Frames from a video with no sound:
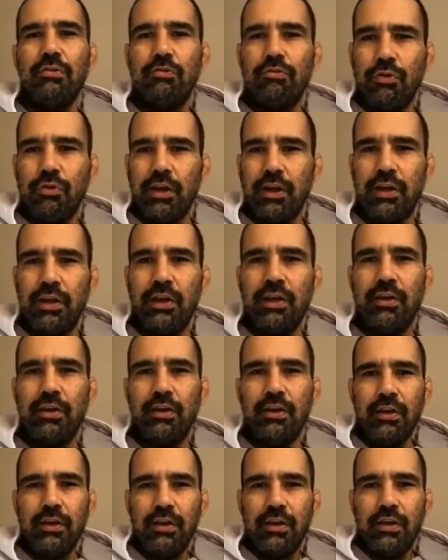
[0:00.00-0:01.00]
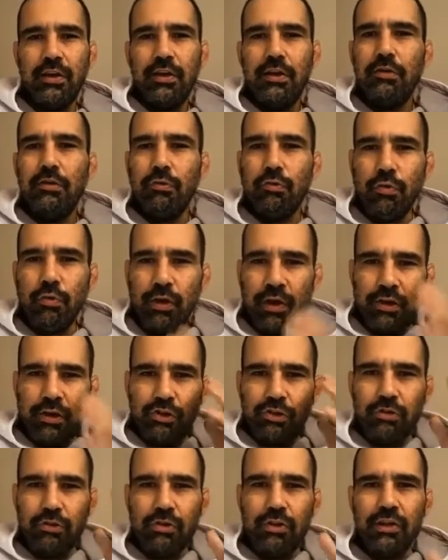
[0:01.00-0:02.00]
and you're training
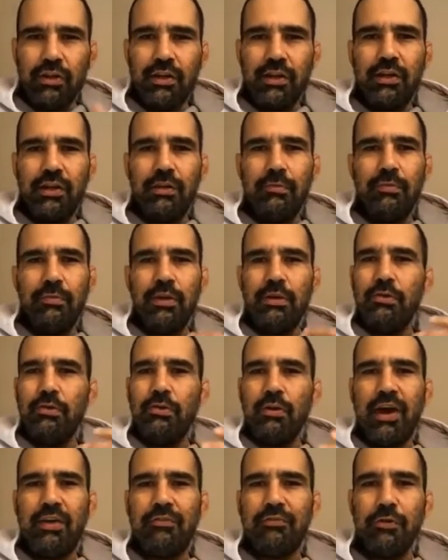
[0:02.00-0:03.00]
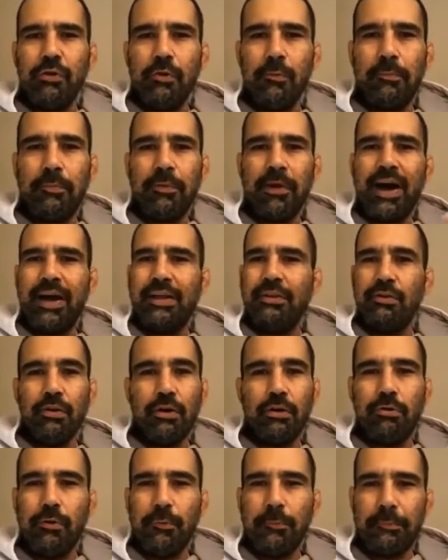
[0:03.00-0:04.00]
rationally, you have no pride,
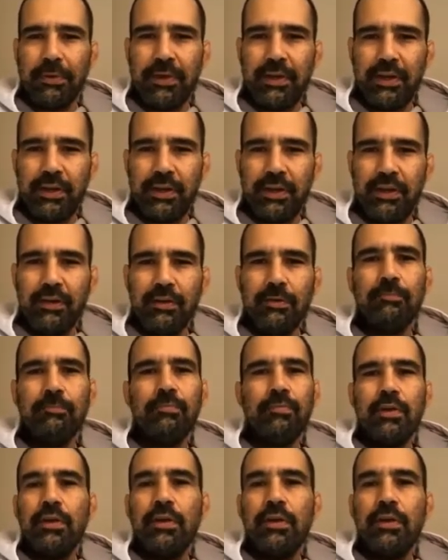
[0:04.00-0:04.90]
you're not competing.